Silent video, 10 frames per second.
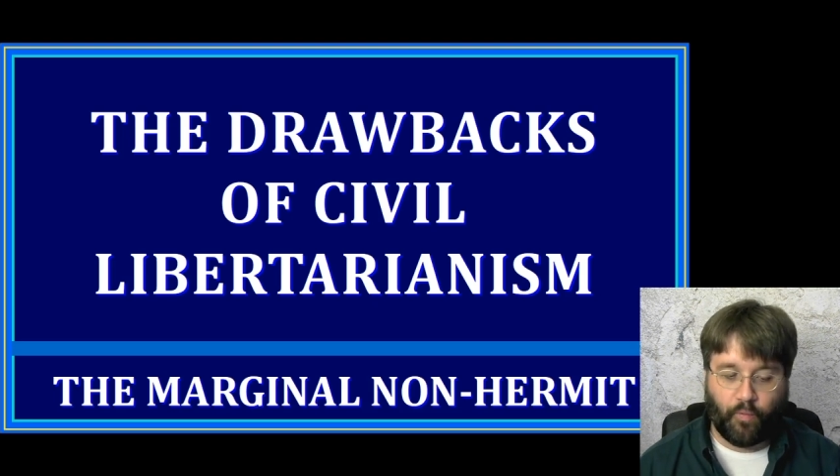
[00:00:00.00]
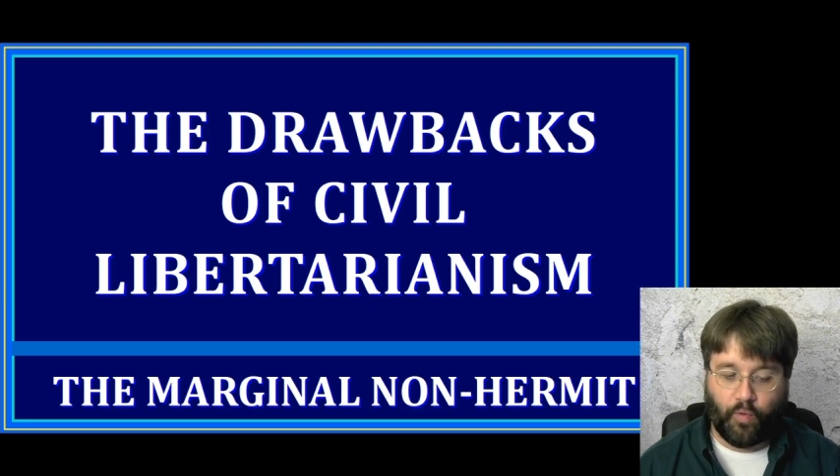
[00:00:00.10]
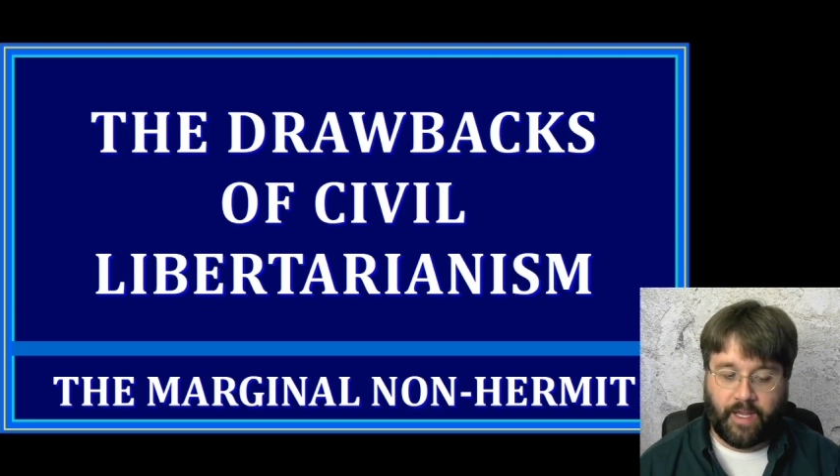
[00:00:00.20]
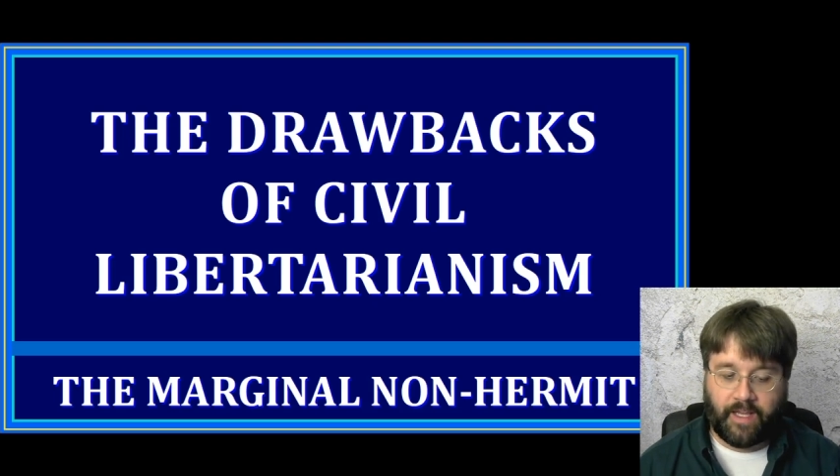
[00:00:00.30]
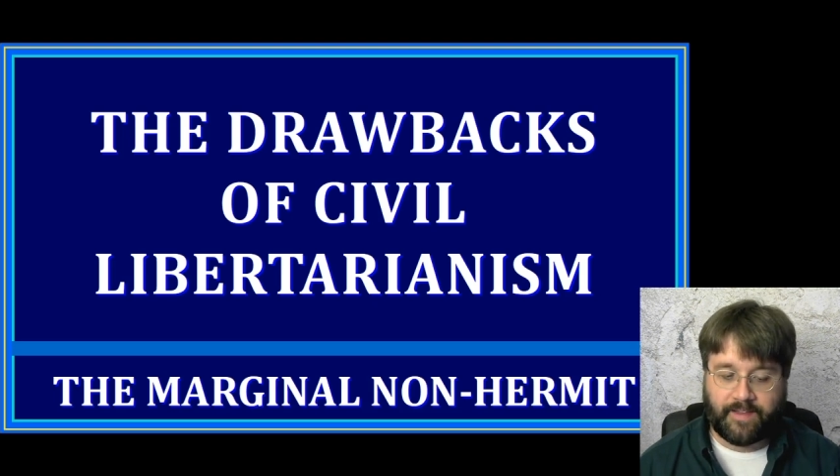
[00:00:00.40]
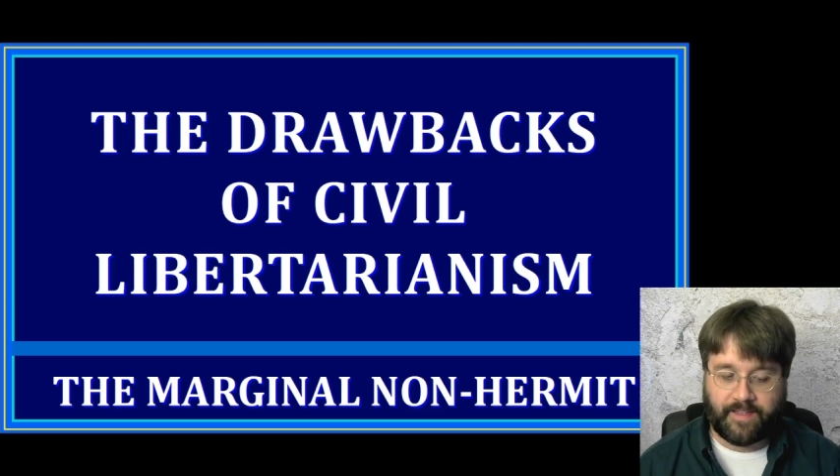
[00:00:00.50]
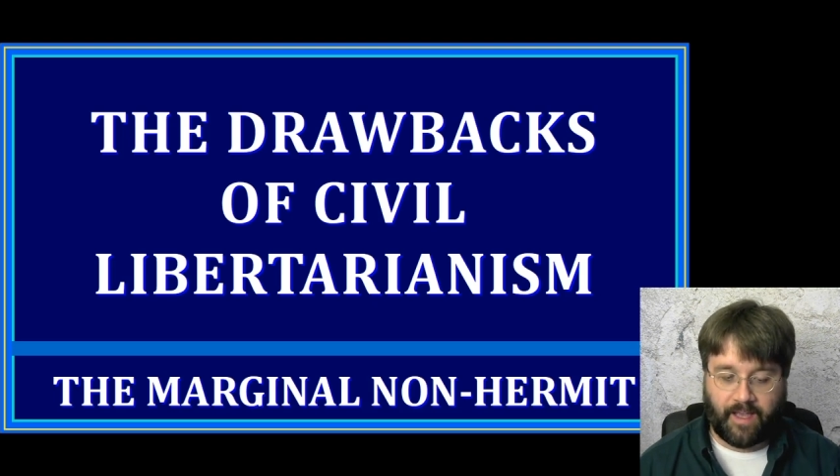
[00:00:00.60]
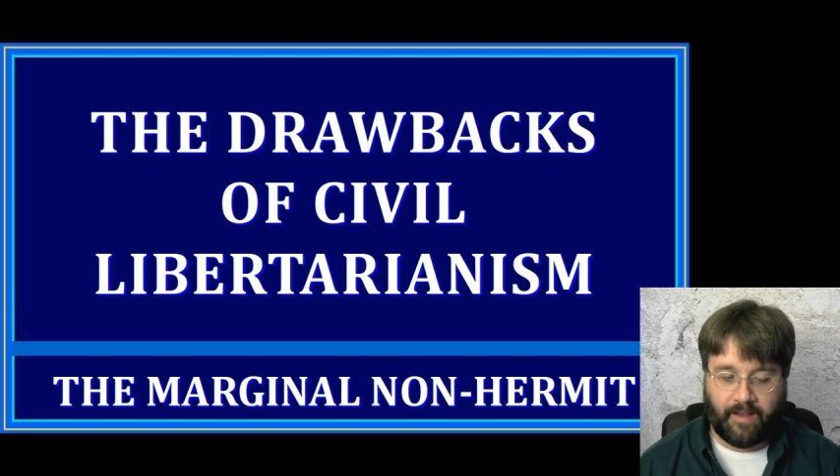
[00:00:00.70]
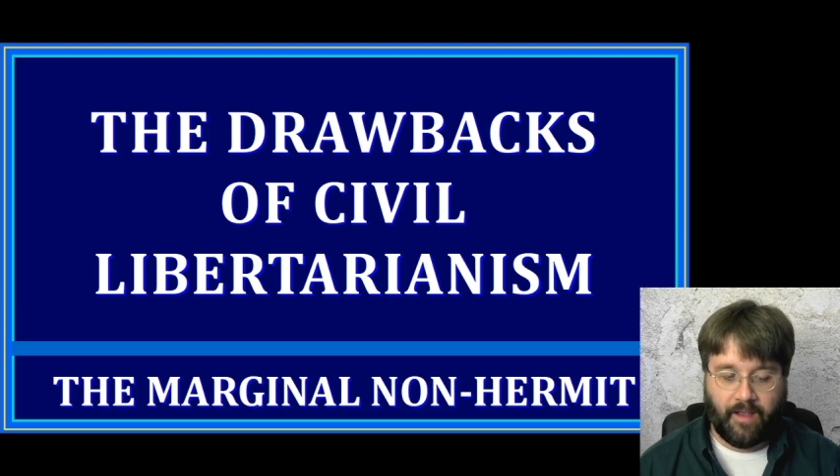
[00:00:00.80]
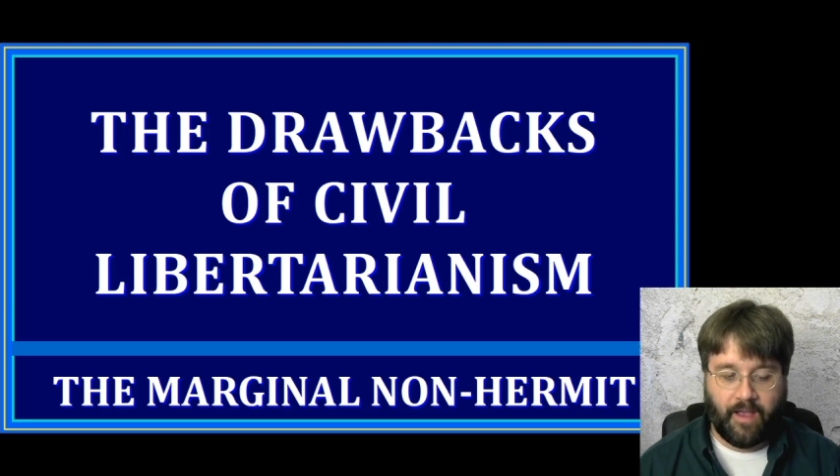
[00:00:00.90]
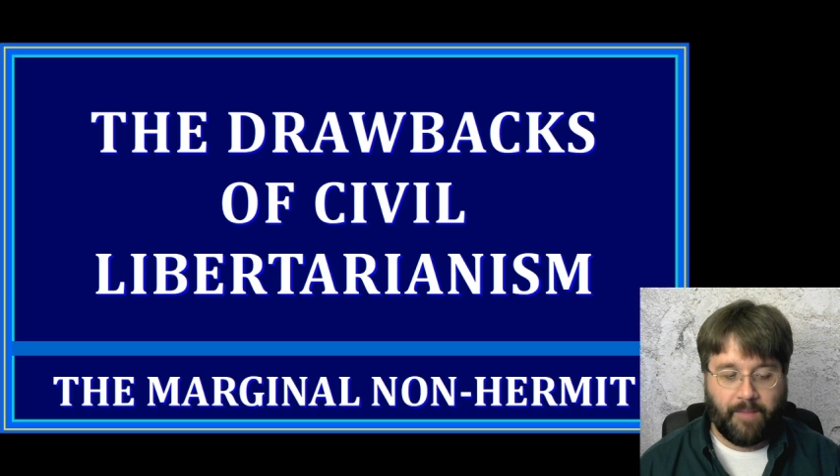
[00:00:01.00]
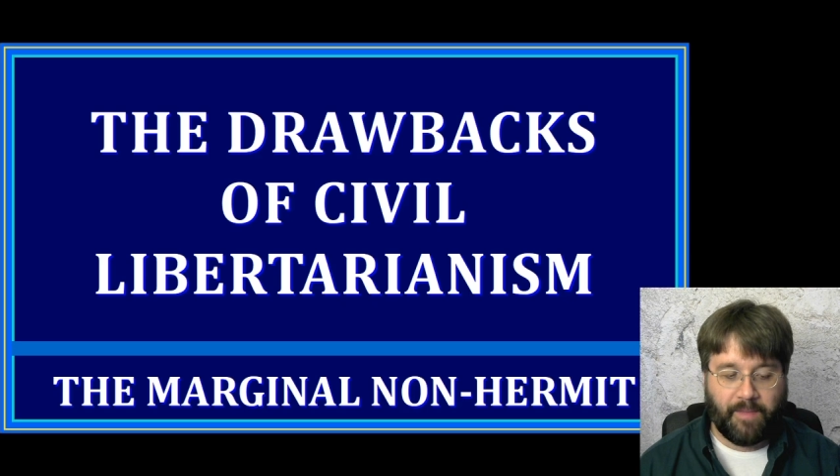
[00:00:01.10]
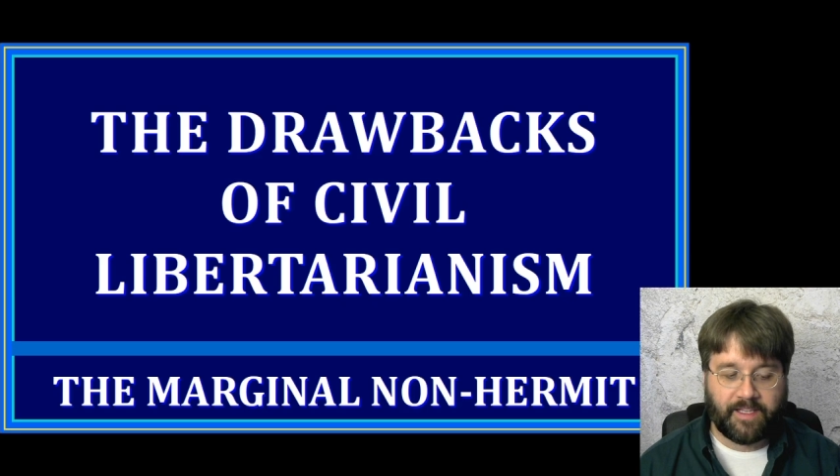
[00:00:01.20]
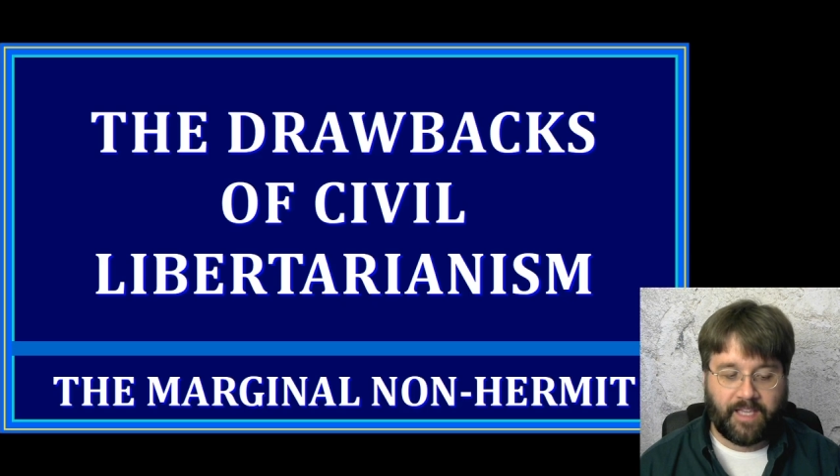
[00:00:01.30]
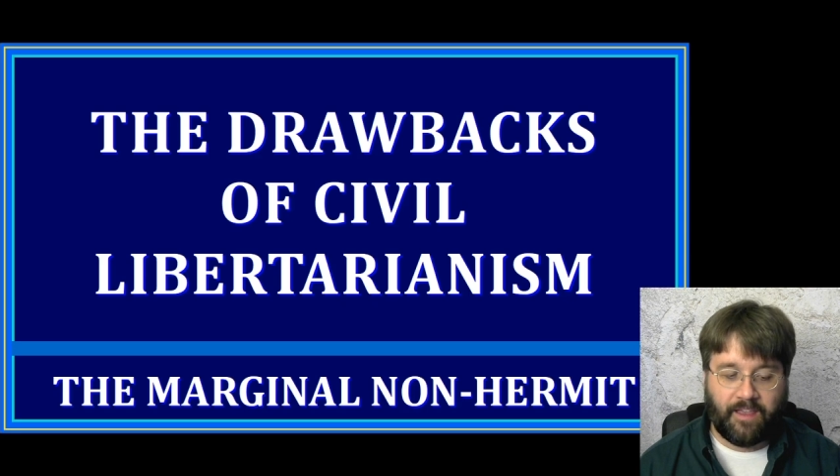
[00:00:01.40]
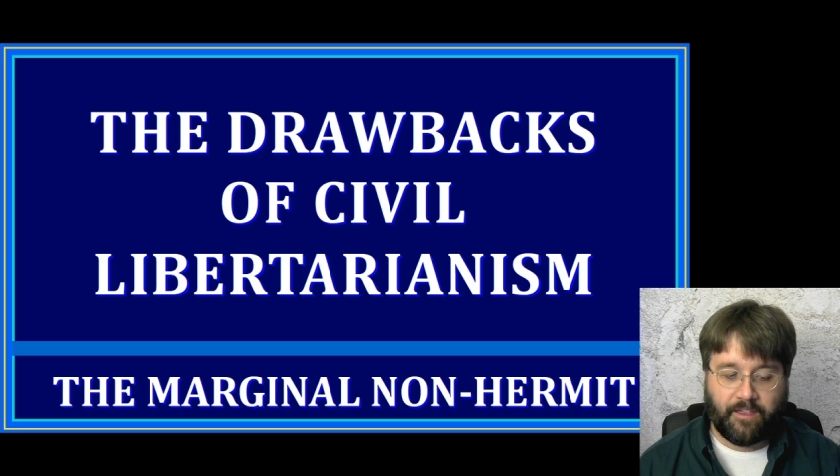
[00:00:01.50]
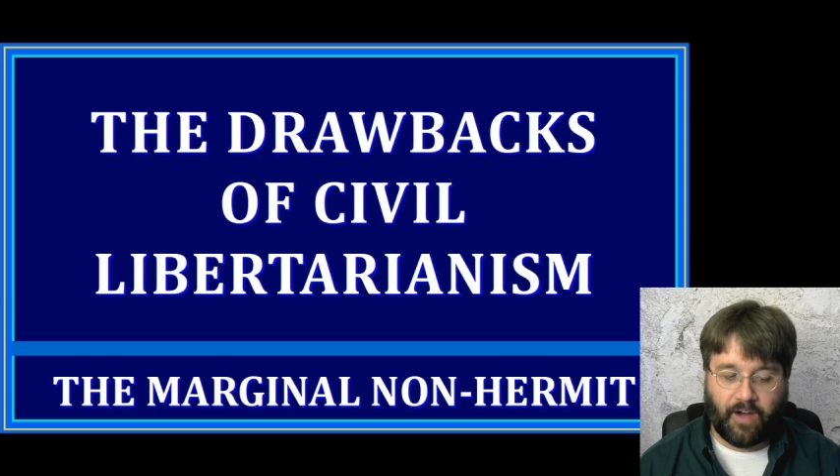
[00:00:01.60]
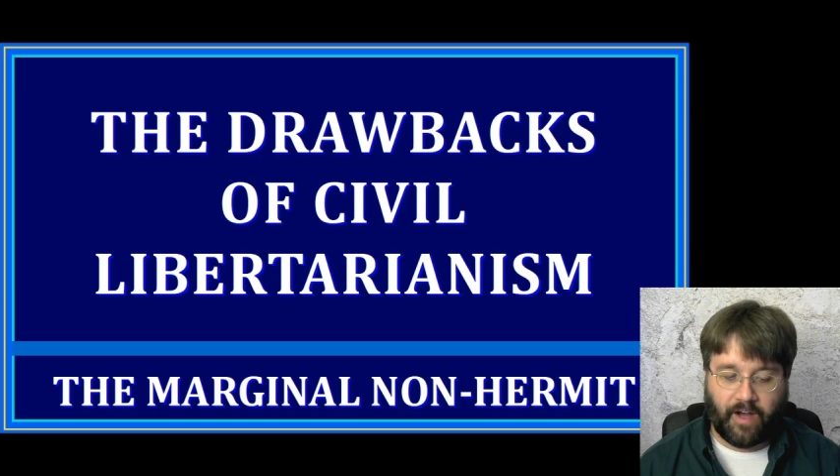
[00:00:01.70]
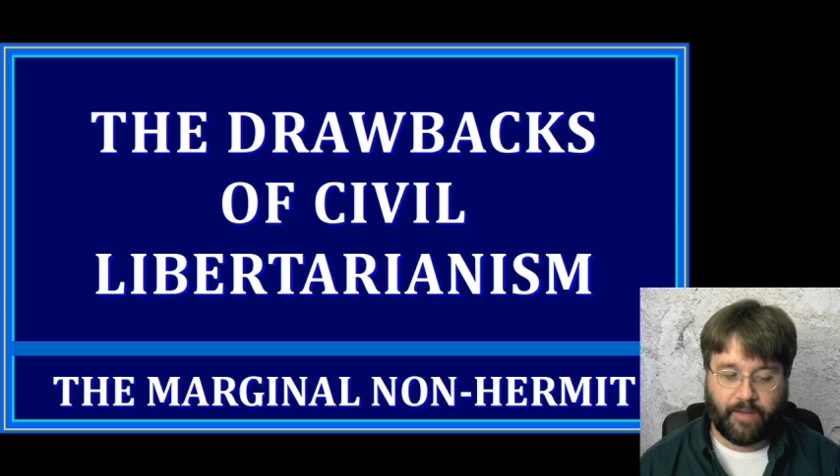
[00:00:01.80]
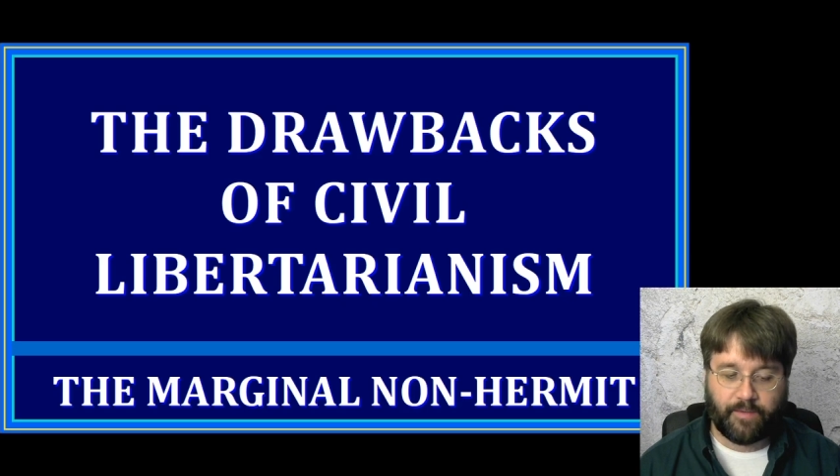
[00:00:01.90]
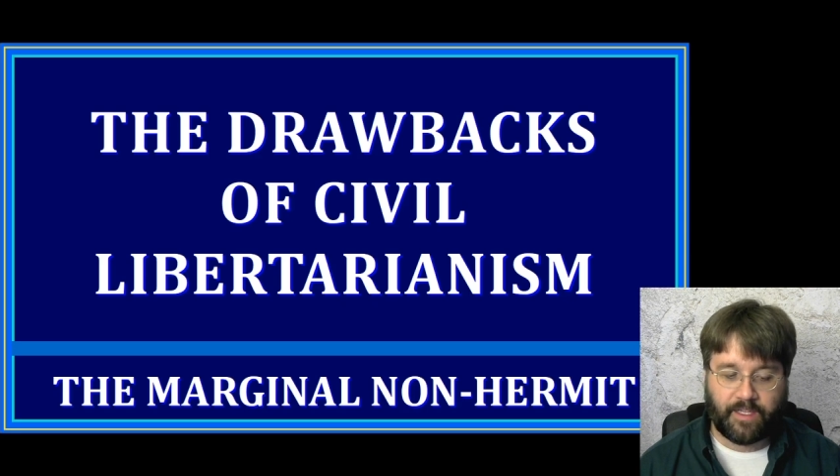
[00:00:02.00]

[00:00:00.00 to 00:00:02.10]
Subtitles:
and Woody had said because he thought it